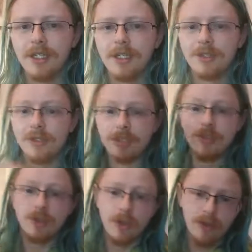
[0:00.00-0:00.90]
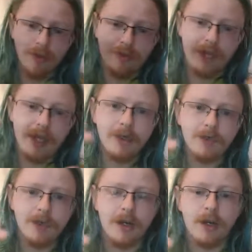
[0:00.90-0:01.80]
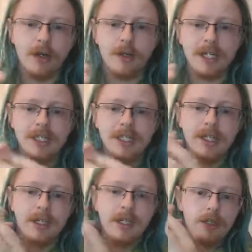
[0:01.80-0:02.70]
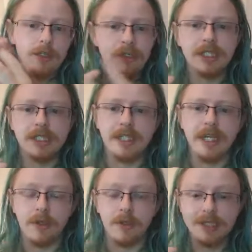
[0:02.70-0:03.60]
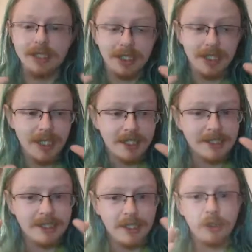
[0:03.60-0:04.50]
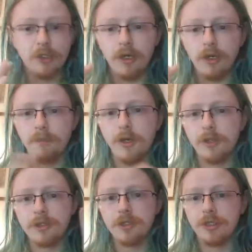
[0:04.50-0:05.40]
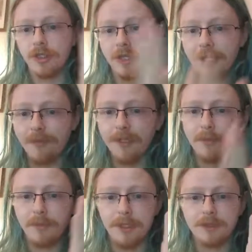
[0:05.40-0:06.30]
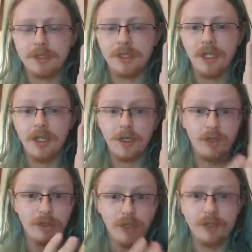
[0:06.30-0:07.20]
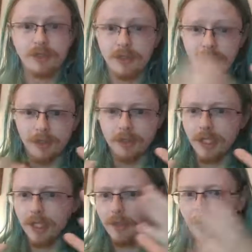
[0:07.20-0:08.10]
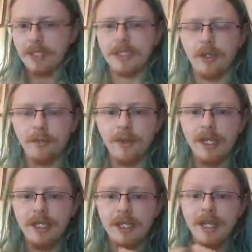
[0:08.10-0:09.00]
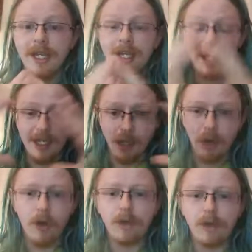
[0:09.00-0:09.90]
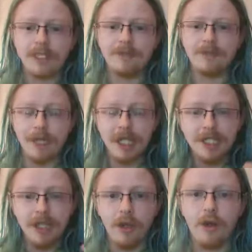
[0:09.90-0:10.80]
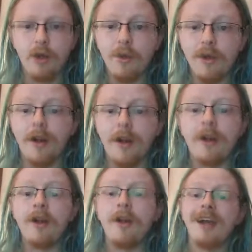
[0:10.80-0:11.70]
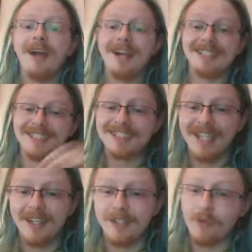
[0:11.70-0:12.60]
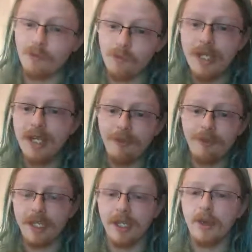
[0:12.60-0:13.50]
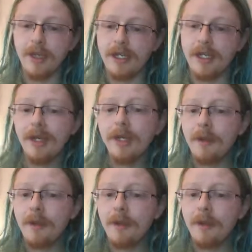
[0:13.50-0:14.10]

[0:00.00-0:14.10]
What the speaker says: So this drone would fly over a car crash site, use this technology to check to see who's got a pulse, who's got an elevated pulse, who doesn't, who's potentially not breathing, and log all this information and log where they are, and send it really fucking quickly